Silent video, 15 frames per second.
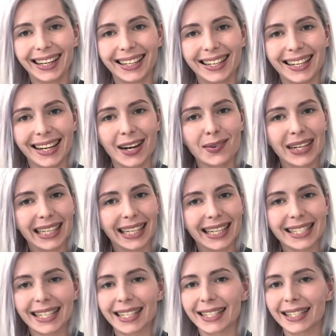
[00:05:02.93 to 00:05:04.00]
Now I
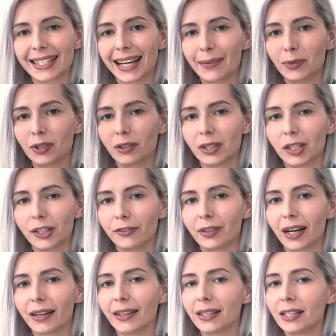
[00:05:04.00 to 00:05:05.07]
guess it is time to
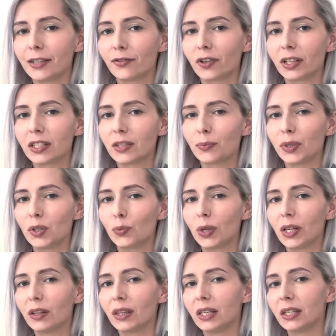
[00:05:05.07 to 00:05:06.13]
clarify the difference
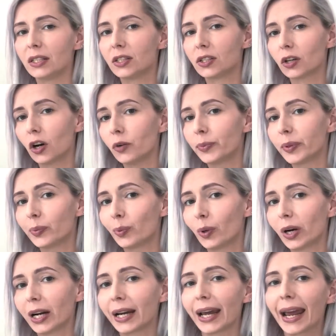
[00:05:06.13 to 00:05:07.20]
between the scope of
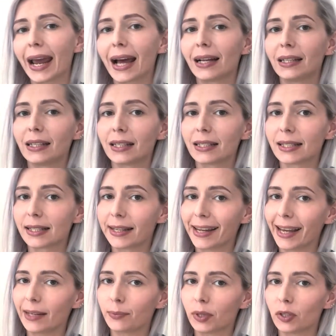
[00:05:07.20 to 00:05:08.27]
work and
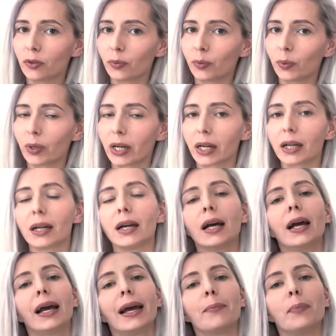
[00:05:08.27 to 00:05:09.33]
statement of work,
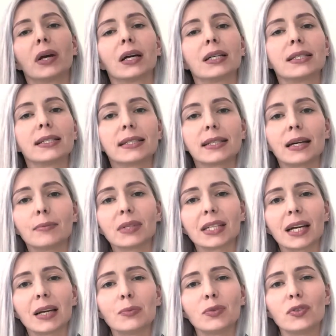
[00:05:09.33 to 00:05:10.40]
because
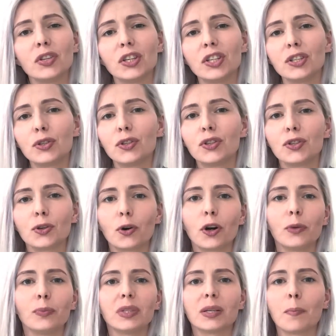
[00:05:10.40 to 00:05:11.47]
sometimes these two
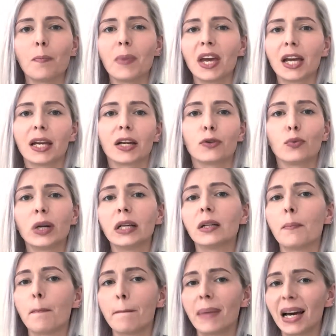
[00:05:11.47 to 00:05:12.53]
terms are making a
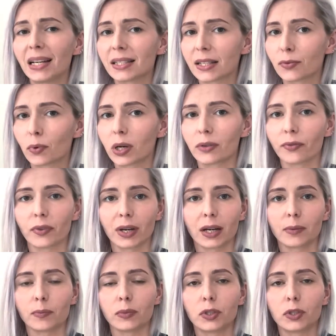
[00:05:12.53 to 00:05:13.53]
real mess around them.